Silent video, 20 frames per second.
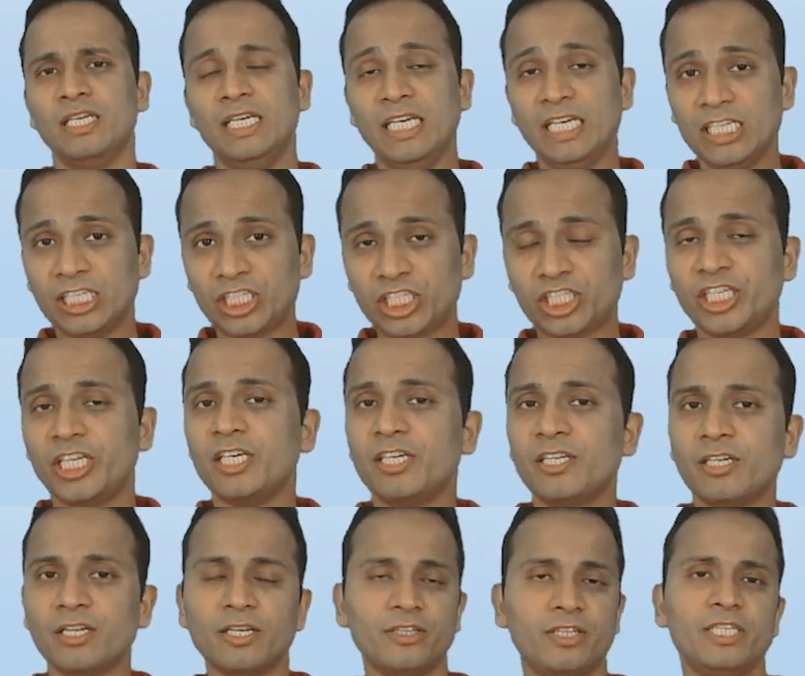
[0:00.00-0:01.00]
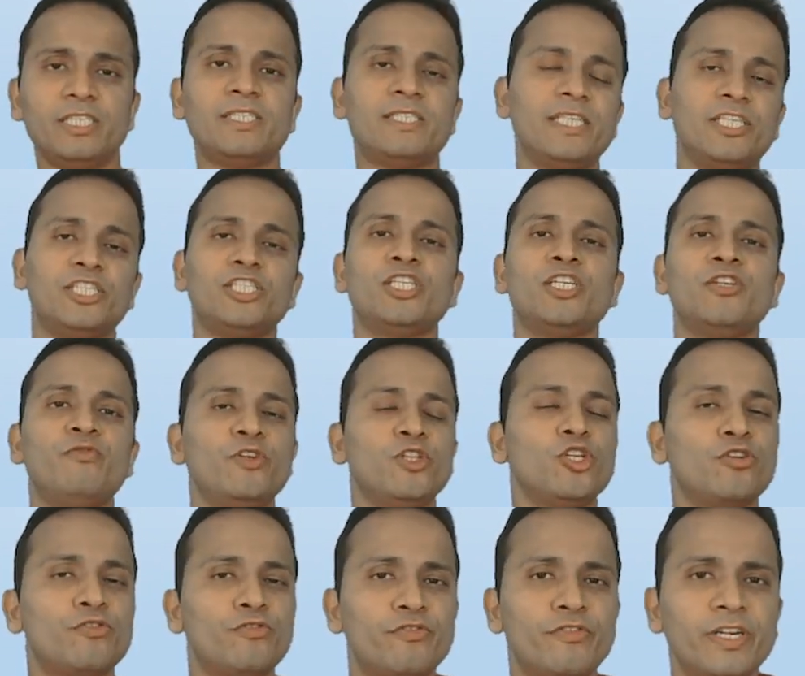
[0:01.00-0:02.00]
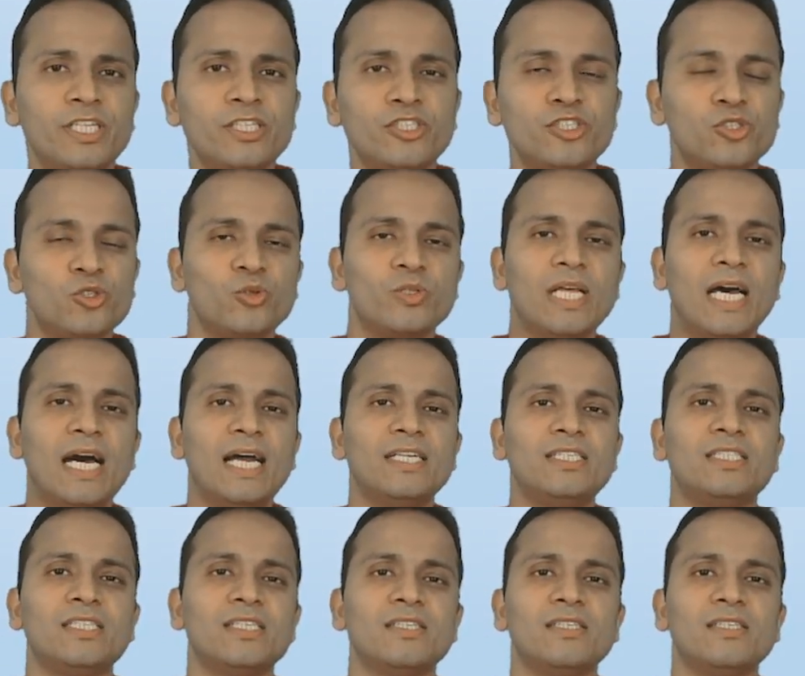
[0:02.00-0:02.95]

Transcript: Share this session with your friends so that